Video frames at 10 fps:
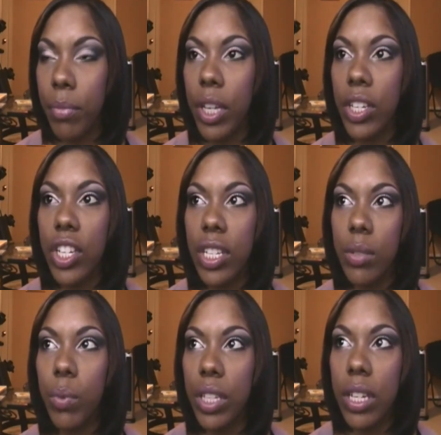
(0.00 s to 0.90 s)
but
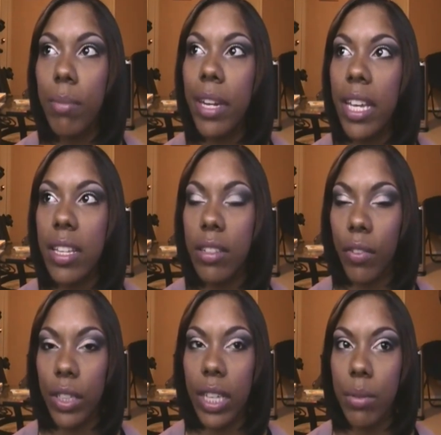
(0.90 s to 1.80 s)
she went to Dominicans
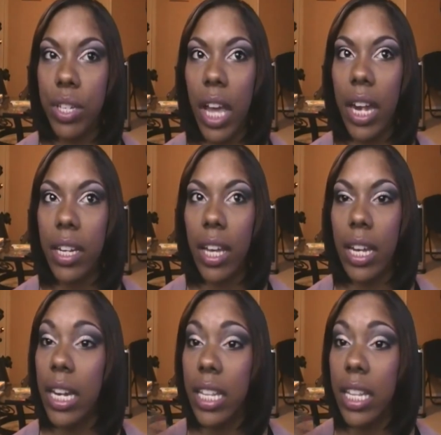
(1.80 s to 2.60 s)
the first time she got it done,